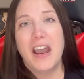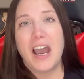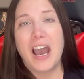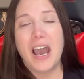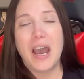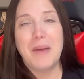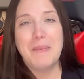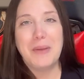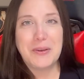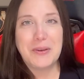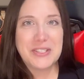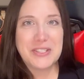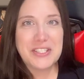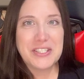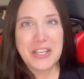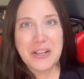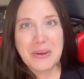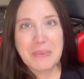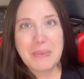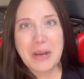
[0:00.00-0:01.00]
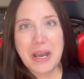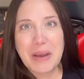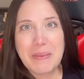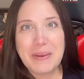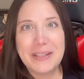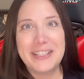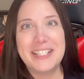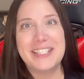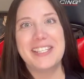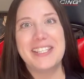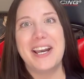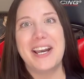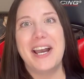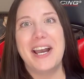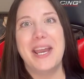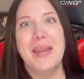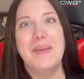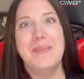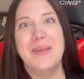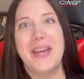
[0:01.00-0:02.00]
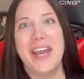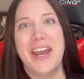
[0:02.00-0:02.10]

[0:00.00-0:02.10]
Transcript: I was a single mom at the time,